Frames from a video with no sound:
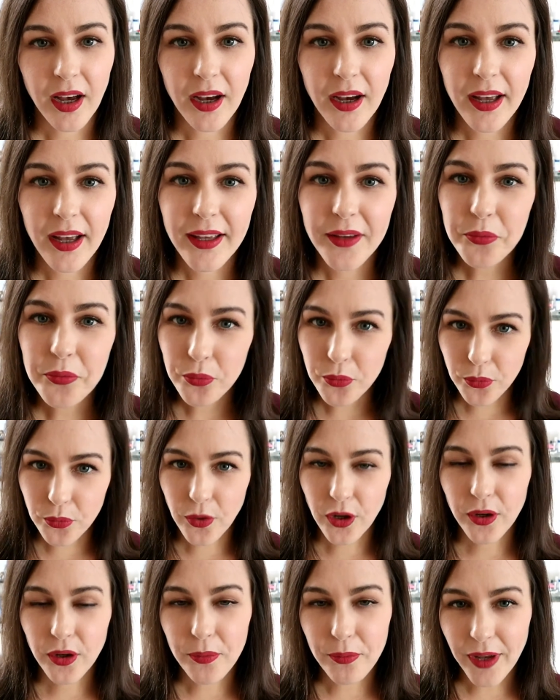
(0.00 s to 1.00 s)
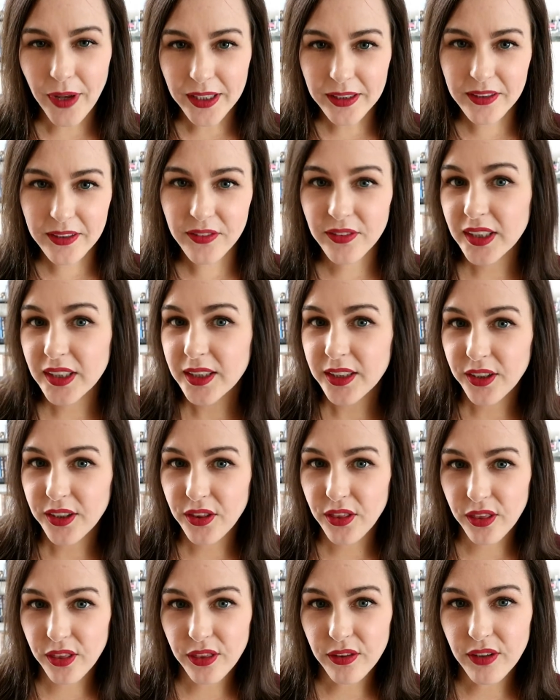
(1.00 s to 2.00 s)
Hi and welcome back to video
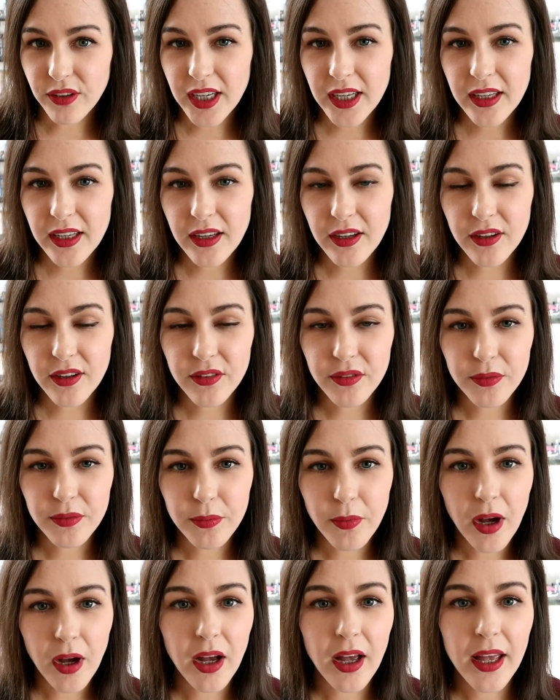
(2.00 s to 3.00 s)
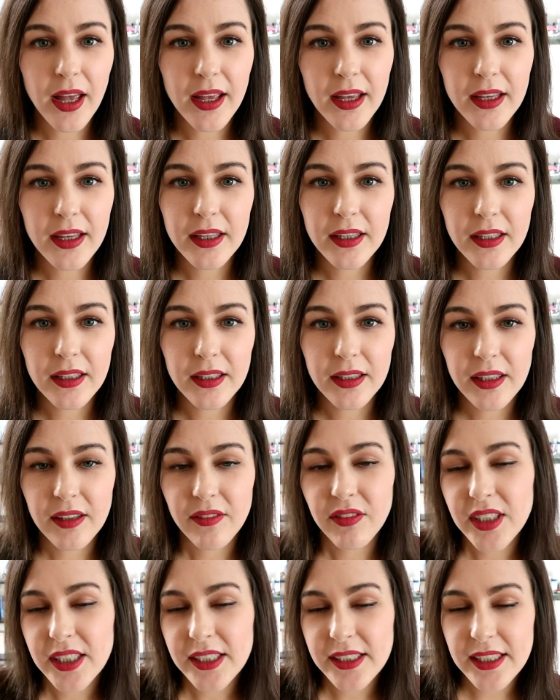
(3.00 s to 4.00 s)
3 of my
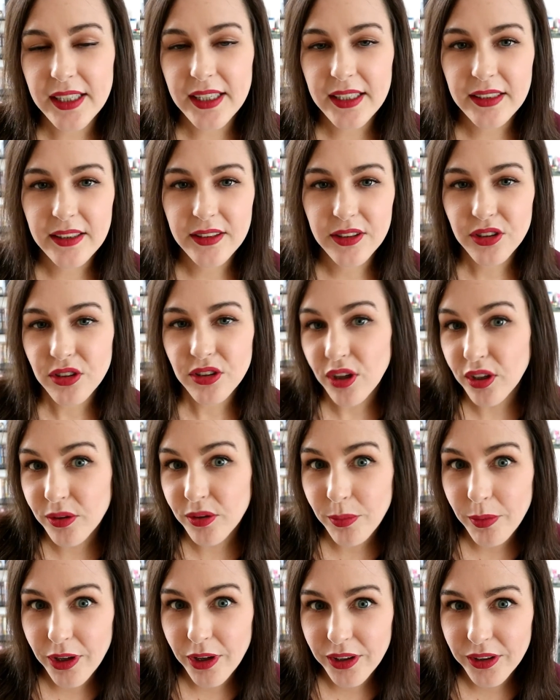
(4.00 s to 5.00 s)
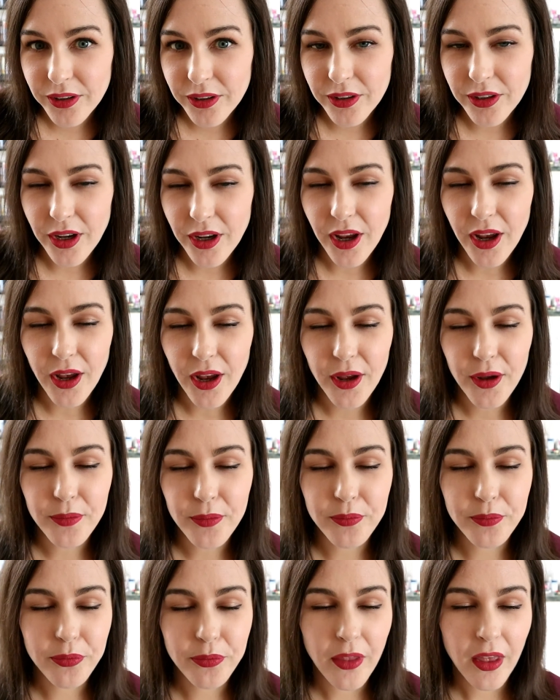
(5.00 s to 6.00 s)
liver disease and transplant
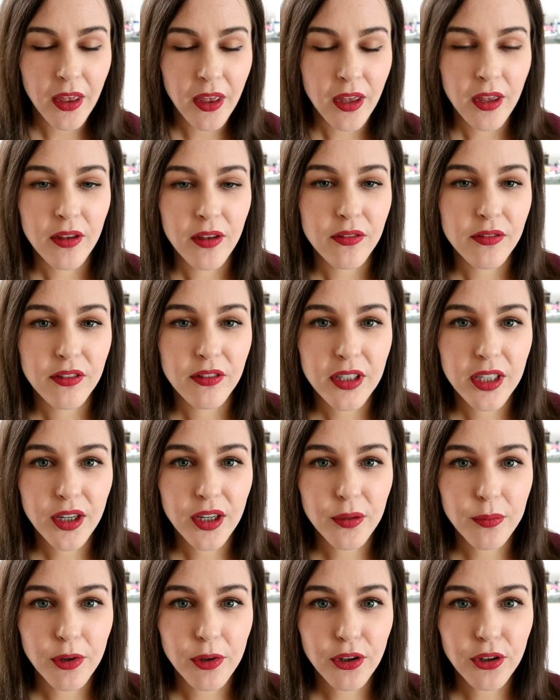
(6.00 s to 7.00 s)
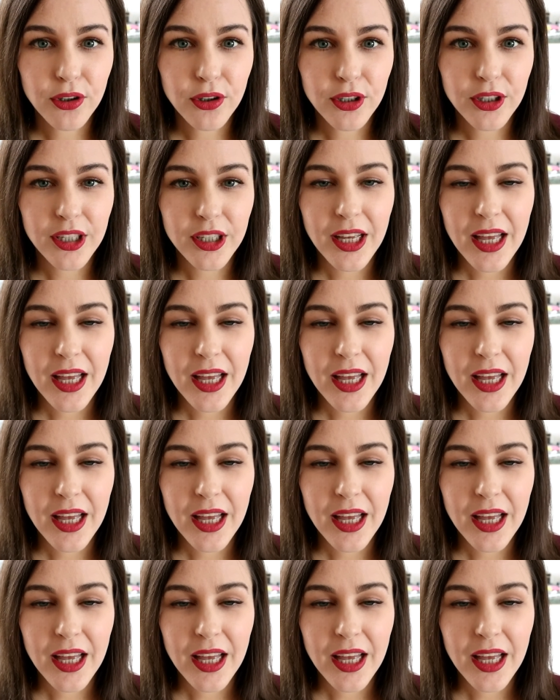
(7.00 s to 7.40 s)
video blog.